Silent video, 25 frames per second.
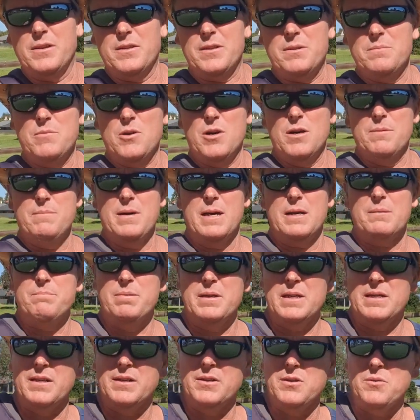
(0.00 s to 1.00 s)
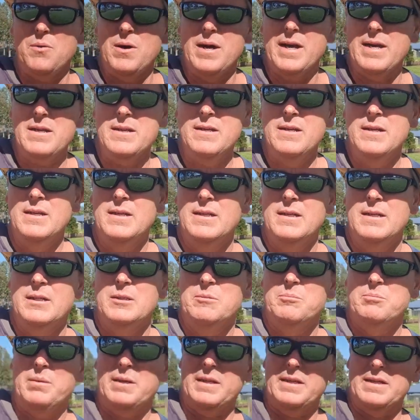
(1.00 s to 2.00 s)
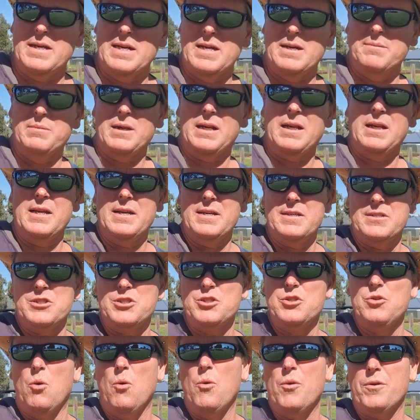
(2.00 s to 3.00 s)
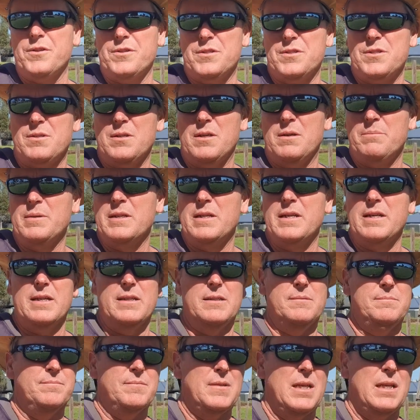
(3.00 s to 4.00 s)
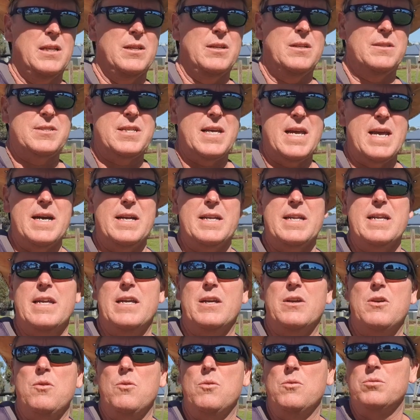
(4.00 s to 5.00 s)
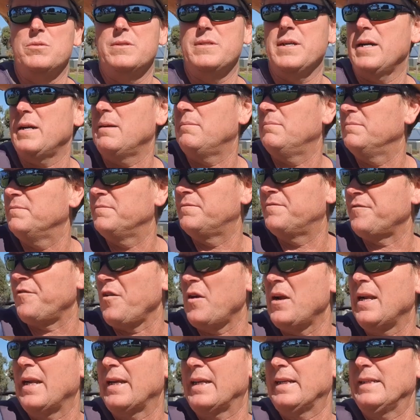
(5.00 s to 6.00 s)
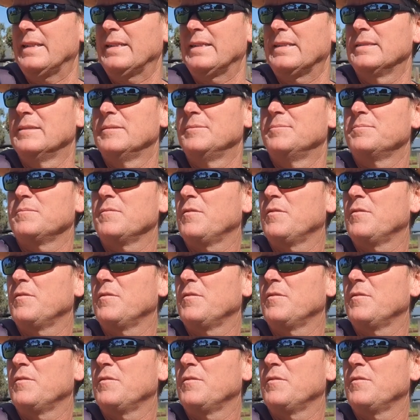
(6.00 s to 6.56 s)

bit clearer than my mug being in the way. But Mcleod's daughters. I'm in a little town here called Freeling.